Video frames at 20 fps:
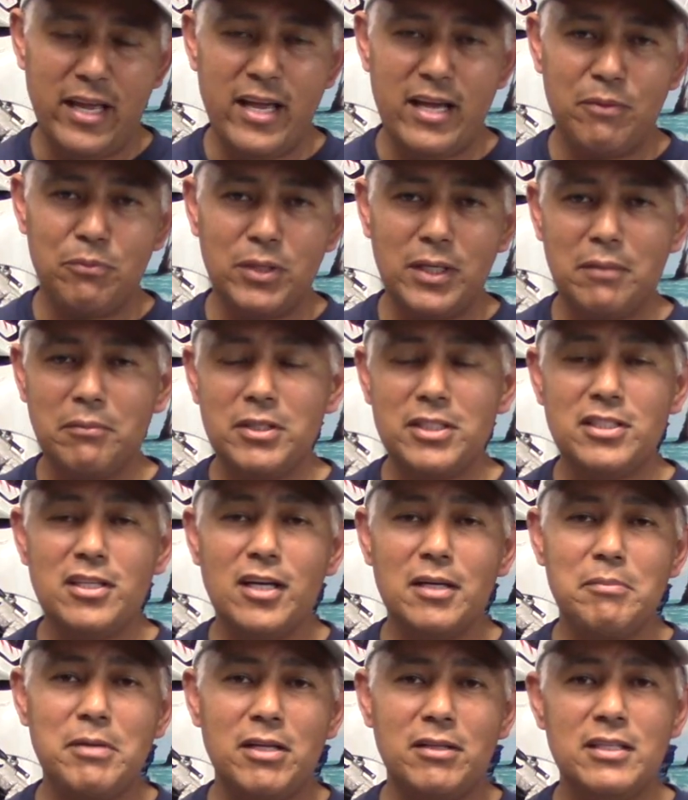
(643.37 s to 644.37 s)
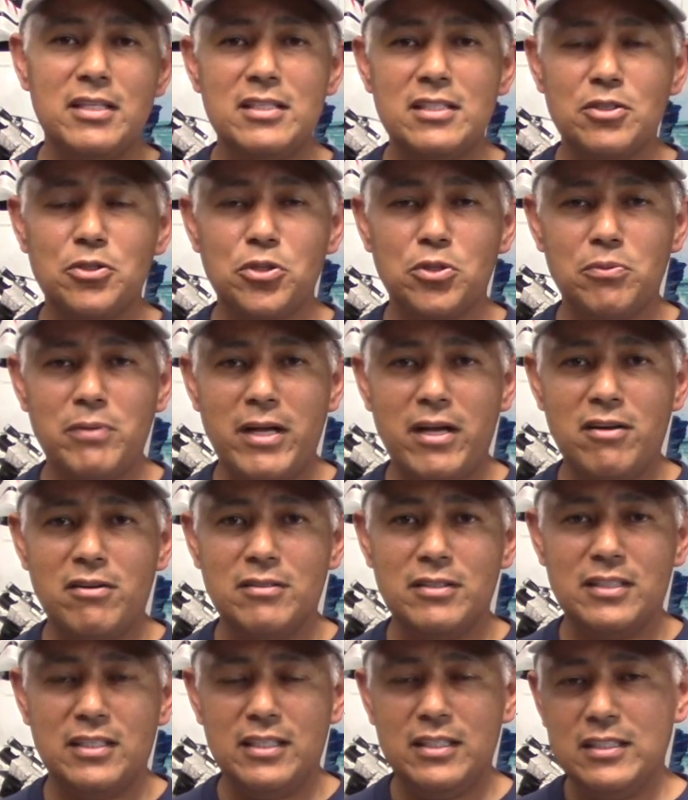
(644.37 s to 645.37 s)
And what I'm going to talk about this go
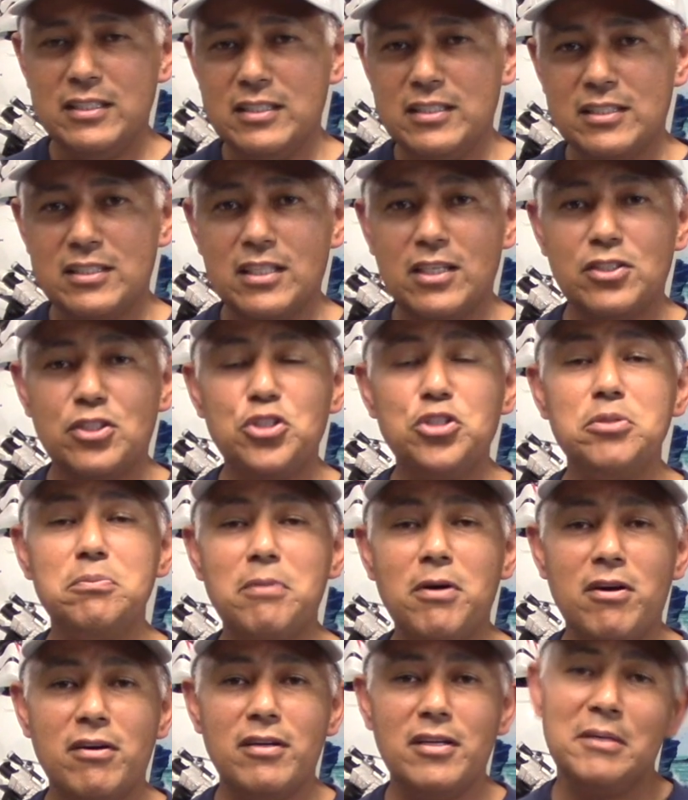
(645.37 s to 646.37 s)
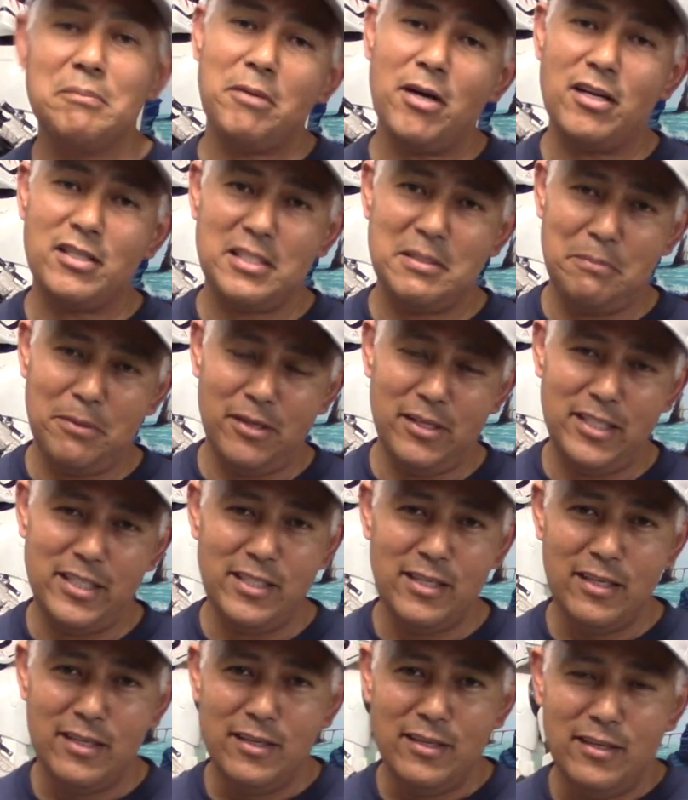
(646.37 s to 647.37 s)
around is two-part epoxy putty.